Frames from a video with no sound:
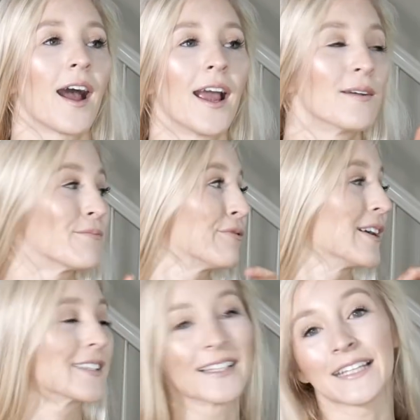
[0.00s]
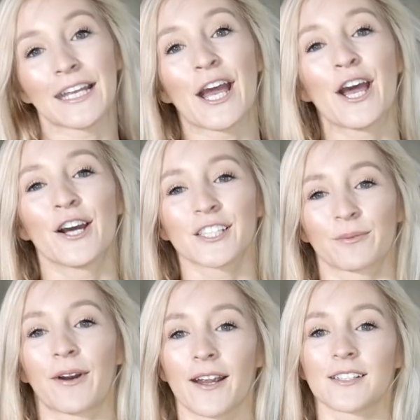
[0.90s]
I am pleasantly
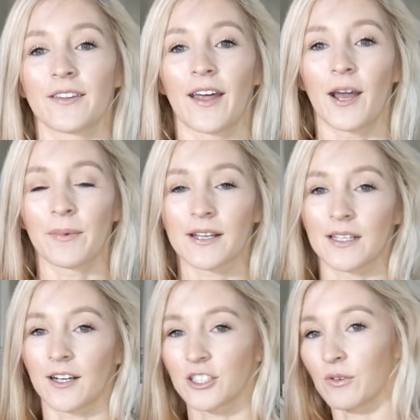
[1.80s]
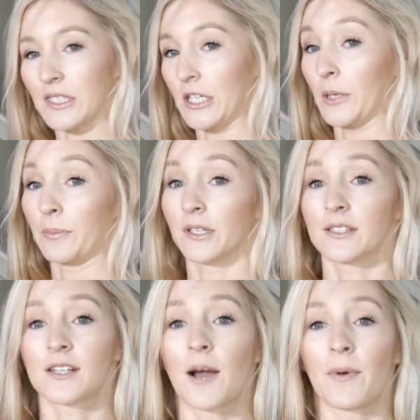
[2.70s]
surprised on that because I actually wasn't gonna put
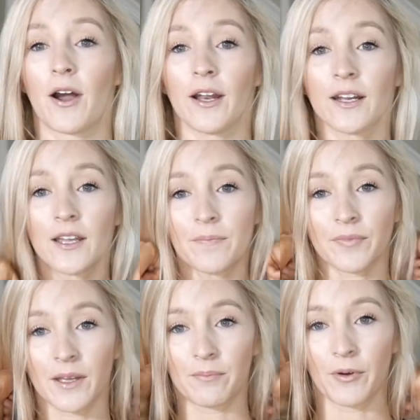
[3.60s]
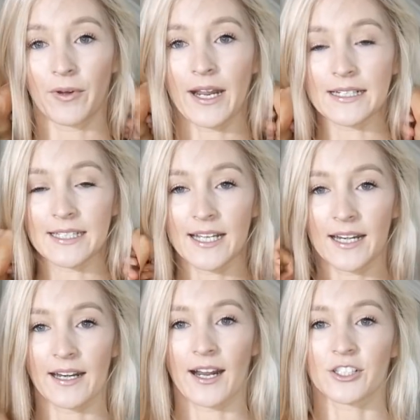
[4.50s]
this top on. But when I did,
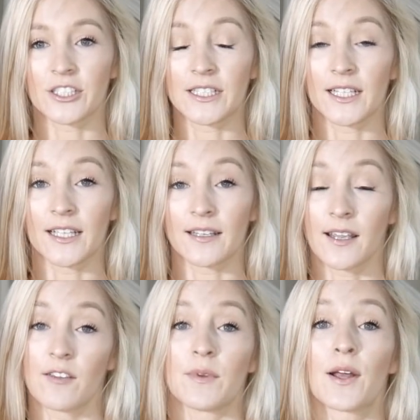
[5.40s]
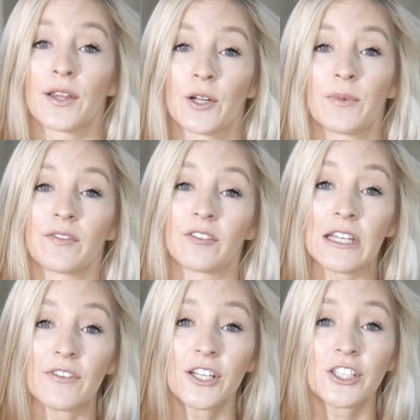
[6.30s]
it actually gave me a little bit of
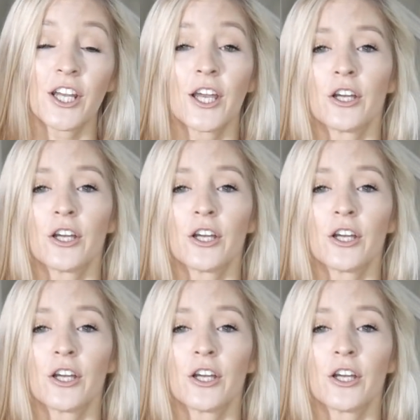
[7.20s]
cleavage.